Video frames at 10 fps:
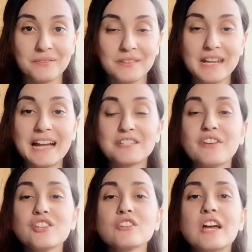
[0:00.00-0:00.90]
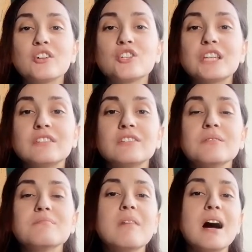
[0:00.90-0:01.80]
And activation energy is the
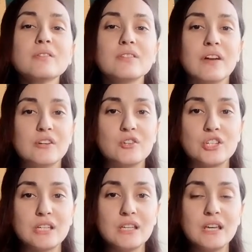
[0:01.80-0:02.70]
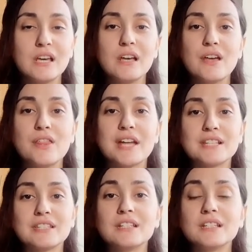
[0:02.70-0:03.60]
amount of energy that
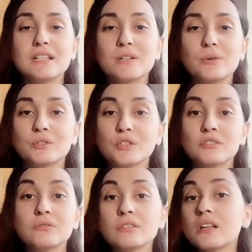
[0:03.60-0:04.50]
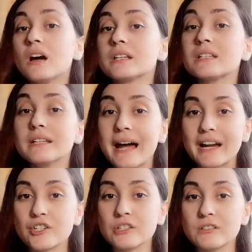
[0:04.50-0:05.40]
is needed in order to start an
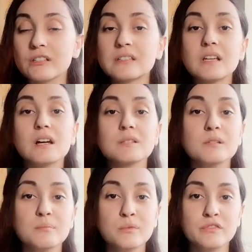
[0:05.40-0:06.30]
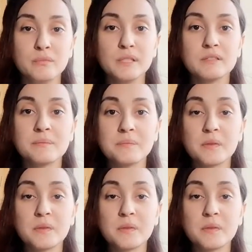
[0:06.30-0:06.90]
action, to start a movement,